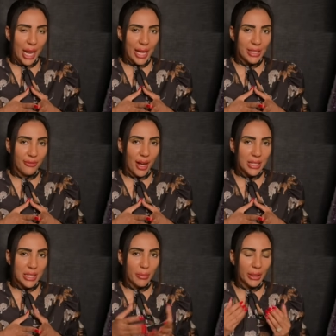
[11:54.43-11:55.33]
and to find
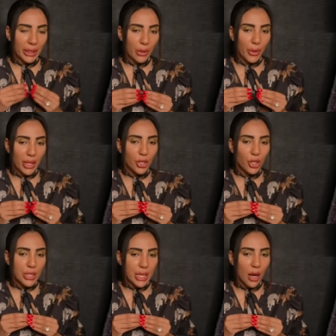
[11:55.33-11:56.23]
stability within
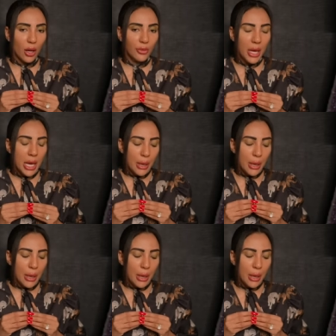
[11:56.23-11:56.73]
yourself.